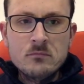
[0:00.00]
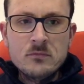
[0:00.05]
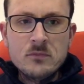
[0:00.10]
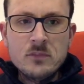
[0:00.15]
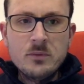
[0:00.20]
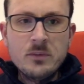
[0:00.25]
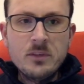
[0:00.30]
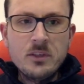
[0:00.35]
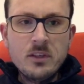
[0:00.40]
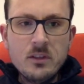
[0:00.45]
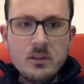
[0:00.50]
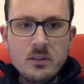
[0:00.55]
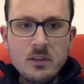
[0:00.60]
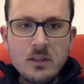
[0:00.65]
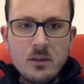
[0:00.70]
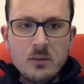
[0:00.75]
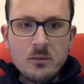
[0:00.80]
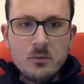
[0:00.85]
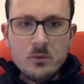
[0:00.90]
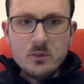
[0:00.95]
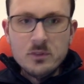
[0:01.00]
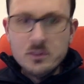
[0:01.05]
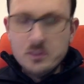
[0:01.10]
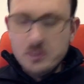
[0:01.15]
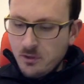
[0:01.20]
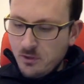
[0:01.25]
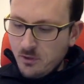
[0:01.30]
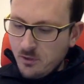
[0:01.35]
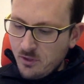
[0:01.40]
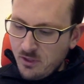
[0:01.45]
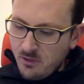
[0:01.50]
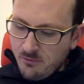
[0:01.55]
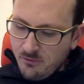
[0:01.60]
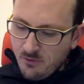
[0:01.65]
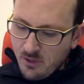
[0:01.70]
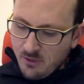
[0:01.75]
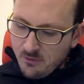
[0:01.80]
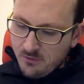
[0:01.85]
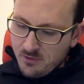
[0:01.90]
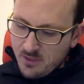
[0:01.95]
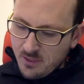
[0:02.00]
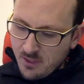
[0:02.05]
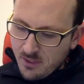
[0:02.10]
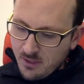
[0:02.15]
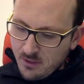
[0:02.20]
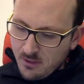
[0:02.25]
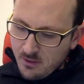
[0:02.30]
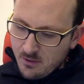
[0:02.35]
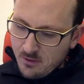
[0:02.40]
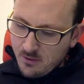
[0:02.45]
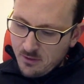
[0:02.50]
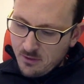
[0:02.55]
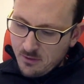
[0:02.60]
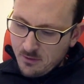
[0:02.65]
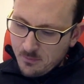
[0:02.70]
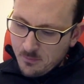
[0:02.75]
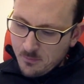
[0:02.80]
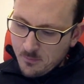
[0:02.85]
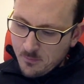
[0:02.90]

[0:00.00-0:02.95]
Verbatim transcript: There we go, that was 35 seconds.